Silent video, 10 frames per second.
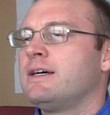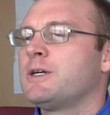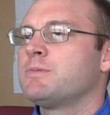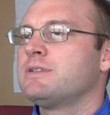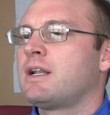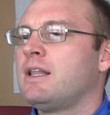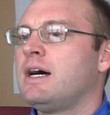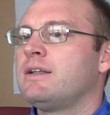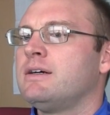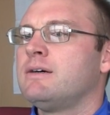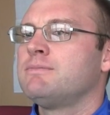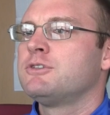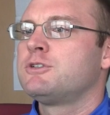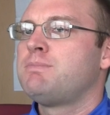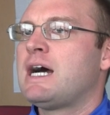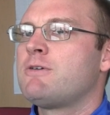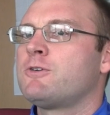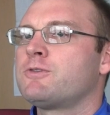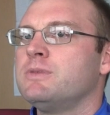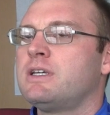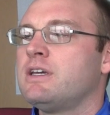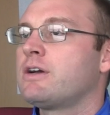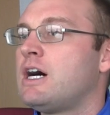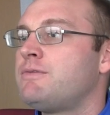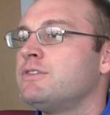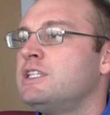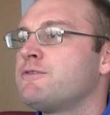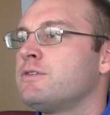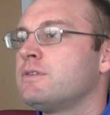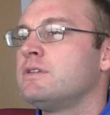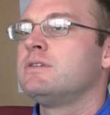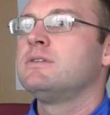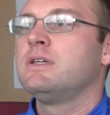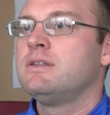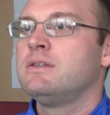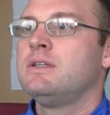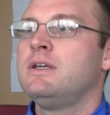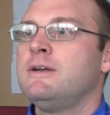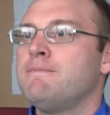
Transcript: That helps out a lot. The spiral from the kickoff is different than